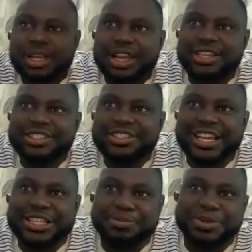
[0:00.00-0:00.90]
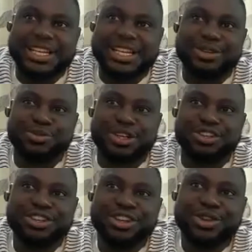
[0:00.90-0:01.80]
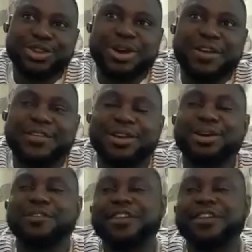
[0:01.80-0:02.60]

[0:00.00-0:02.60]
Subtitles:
And especially when you have a lot of